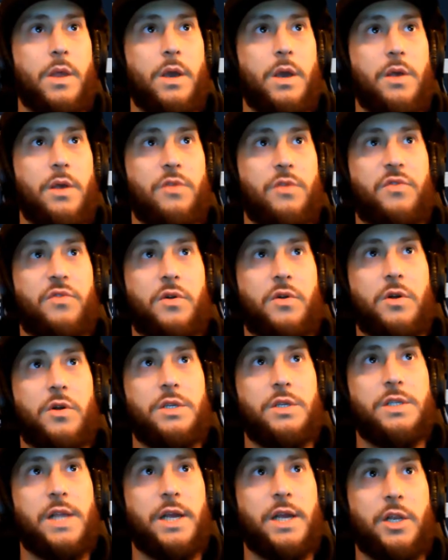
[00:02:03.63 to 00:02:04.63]
As far
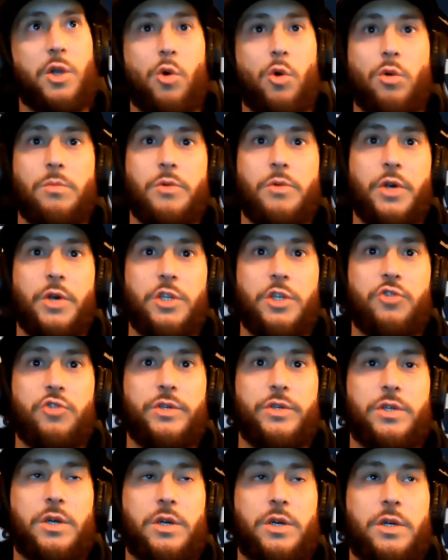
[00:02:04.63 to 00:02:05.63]
as notable
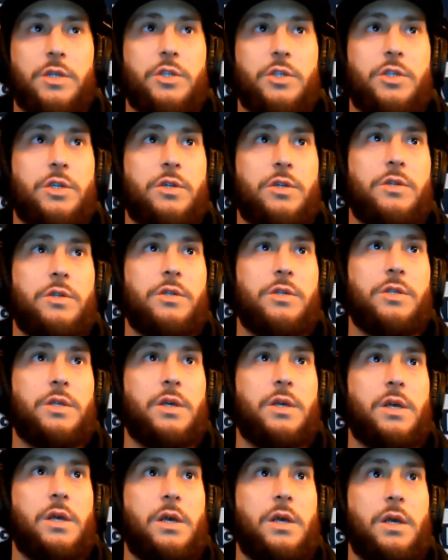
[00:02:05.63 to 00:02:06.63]
injuries are concerned,
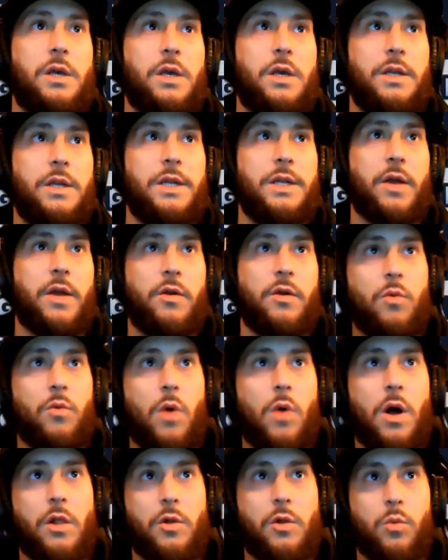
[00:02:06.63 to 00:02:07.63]
Darren
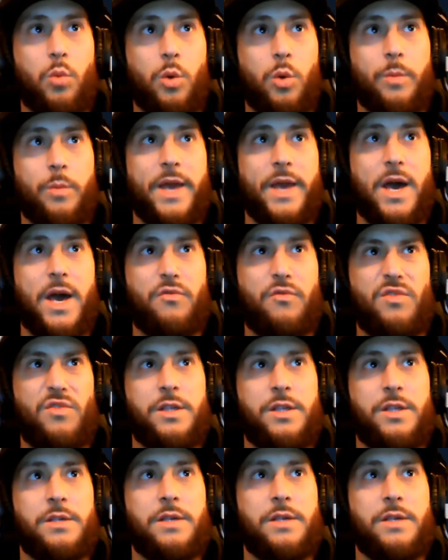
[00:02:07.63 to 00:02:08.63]
Waller will be out for
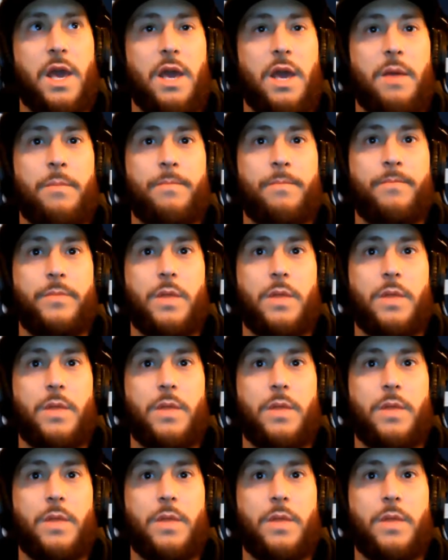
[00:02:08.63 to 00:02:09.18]
this game.